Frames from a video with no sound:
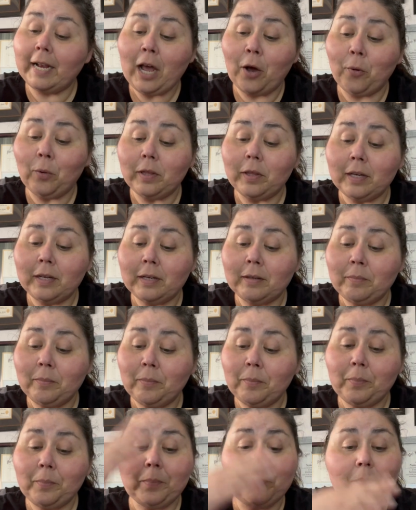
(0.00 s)
out with you.
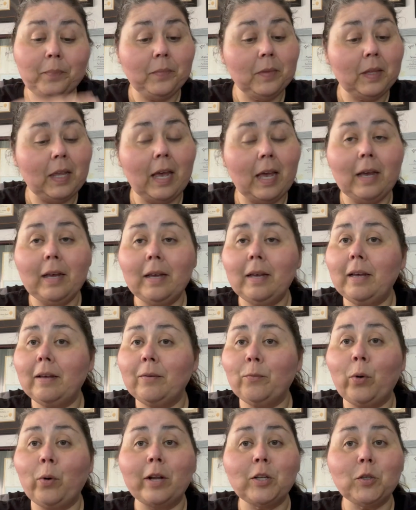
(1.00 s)

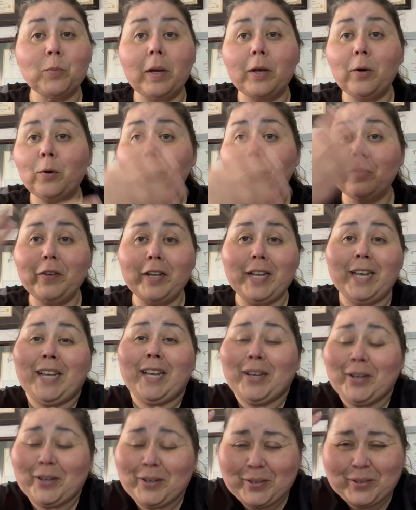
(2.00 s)
Watch my old
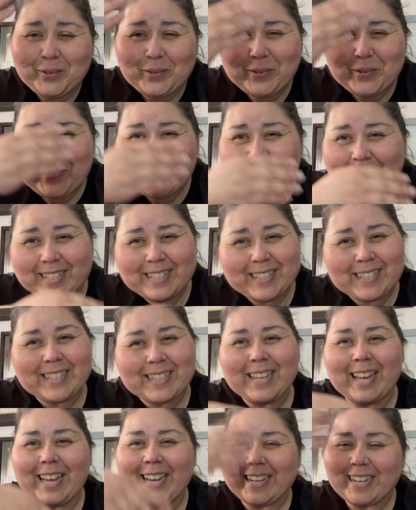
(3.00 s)

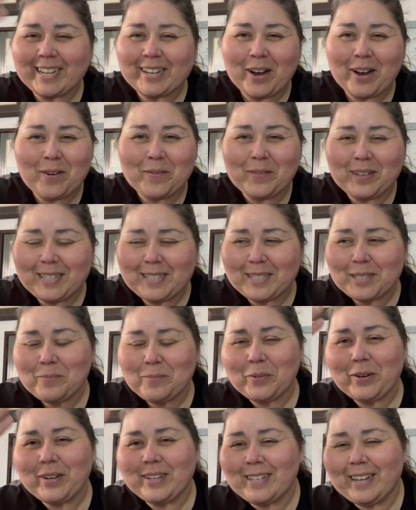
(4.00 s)
videos, like, comment,
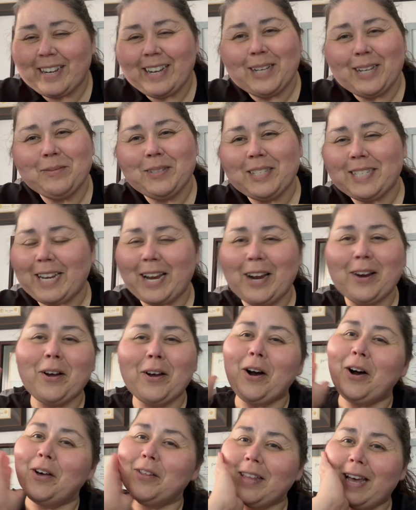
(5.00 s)
subscribe, share,
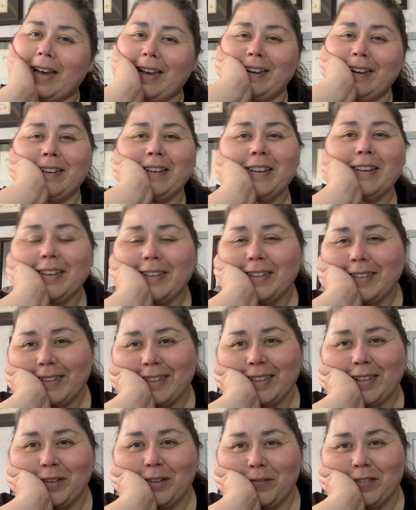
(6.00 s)
all that
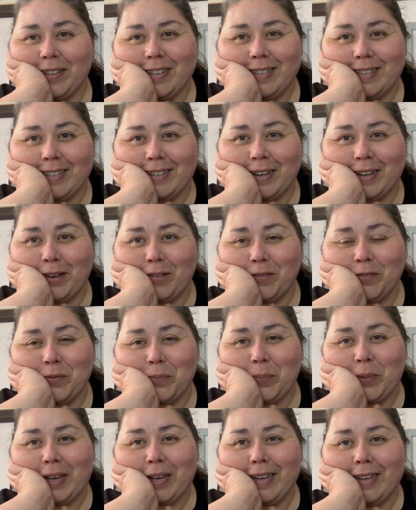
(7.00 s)
lovely stuff.
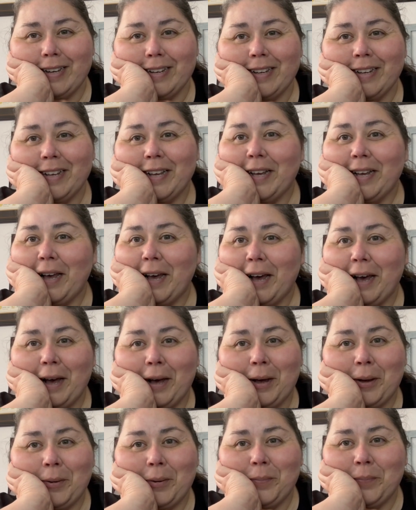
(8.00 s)
But
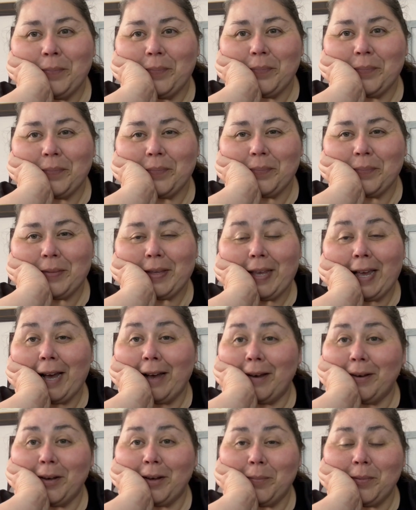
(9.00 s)

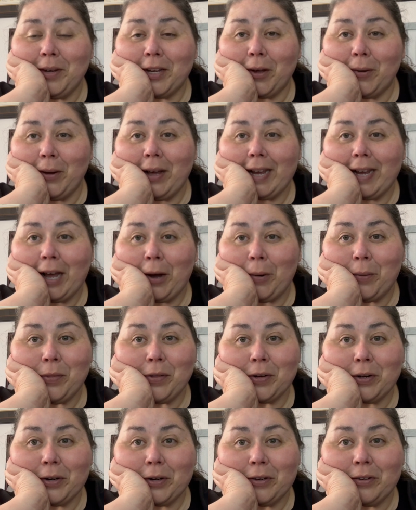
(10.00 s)
yeah, I'm gonna go hang out with
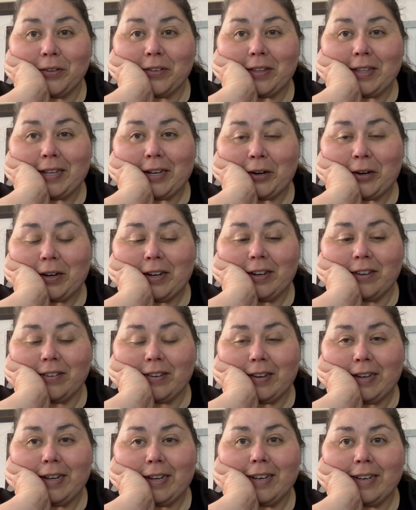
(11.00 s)
the girls in the air
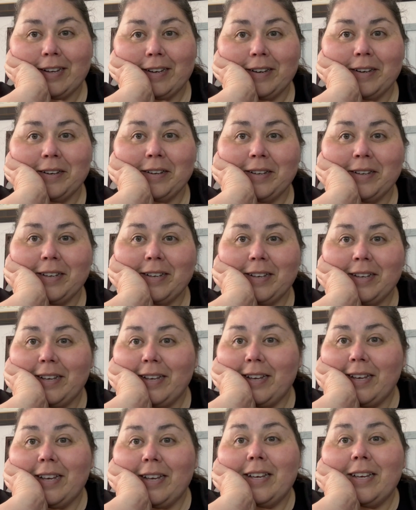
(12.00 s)
conditioning and
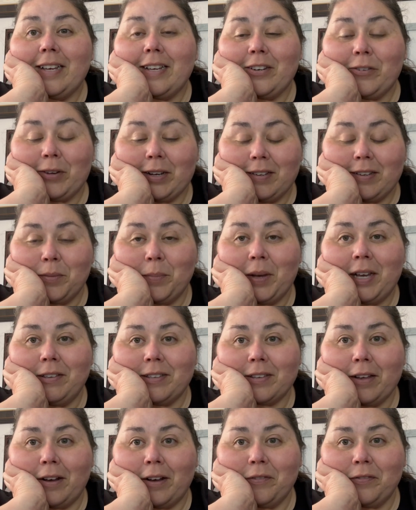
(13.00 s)
drink some
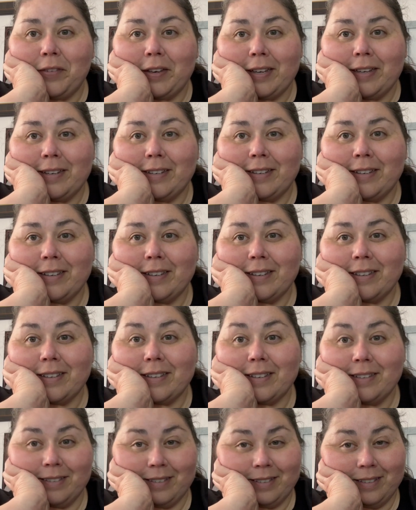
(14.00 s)
iced coffee
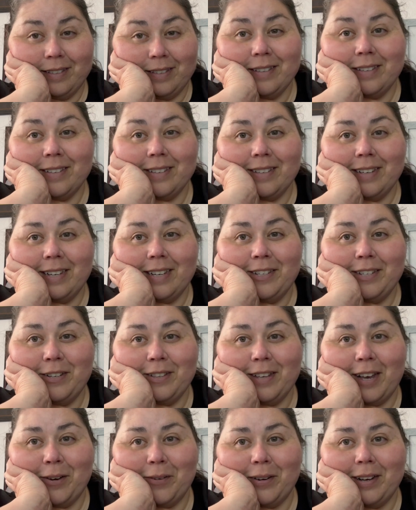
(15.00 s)
because I
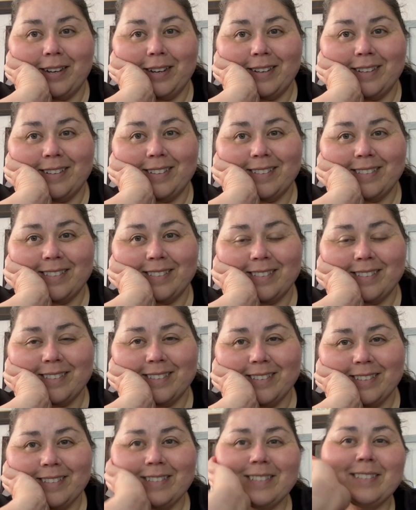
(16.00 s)
do that well.
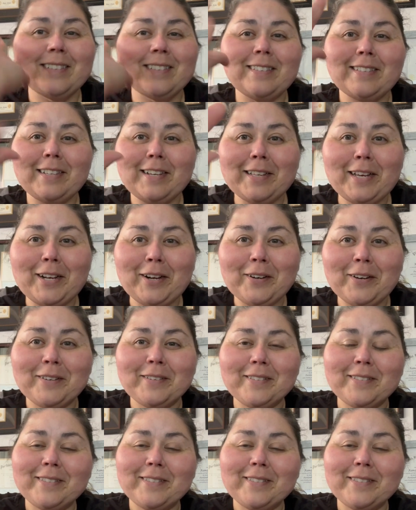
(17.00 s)
See you later.